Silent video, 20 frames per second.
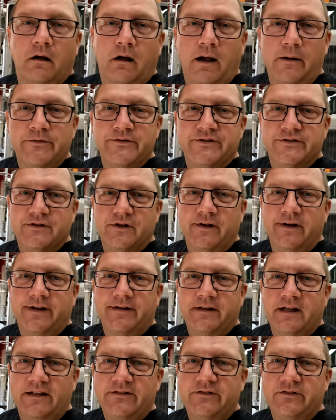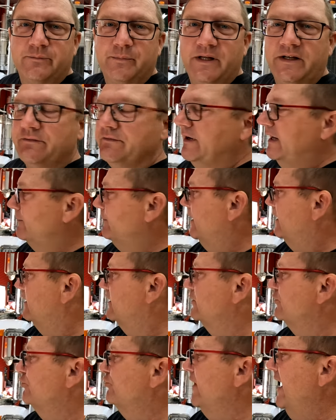I was just looking at the license plate frame.
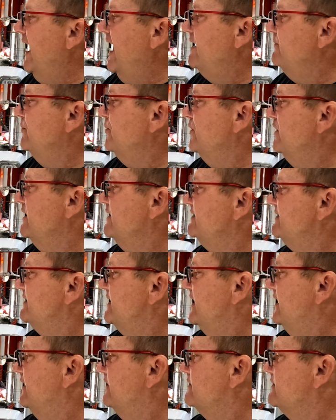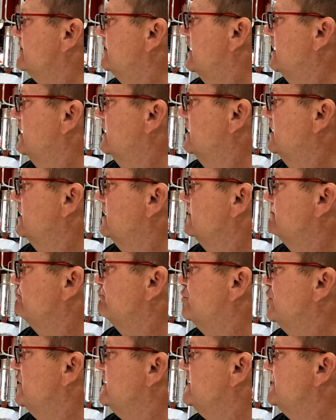Grand Prix Sales,
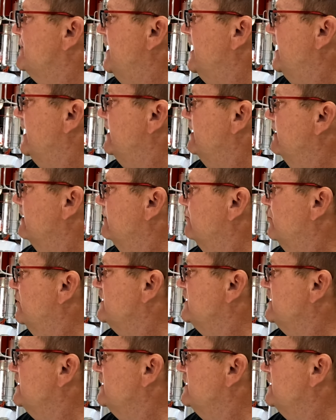Brisbane.